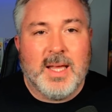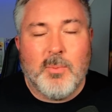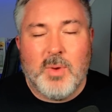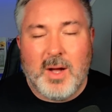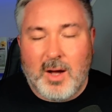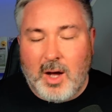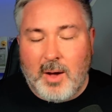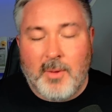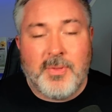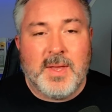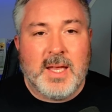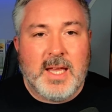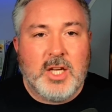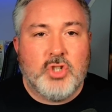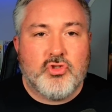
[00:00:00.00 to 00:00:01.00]
And I
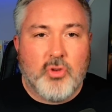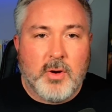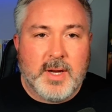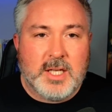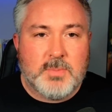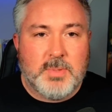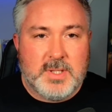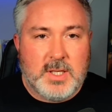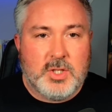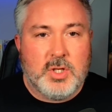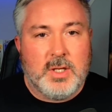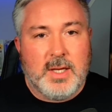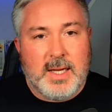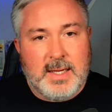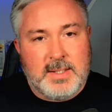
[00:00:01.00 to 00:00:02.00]
think his strongest
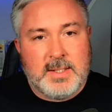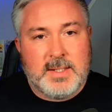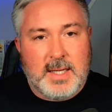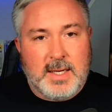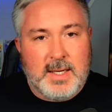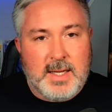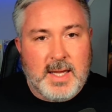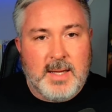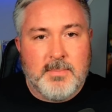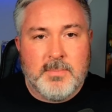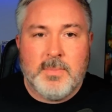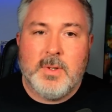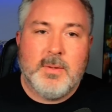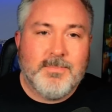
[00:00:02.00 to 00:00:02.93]
position is CDM.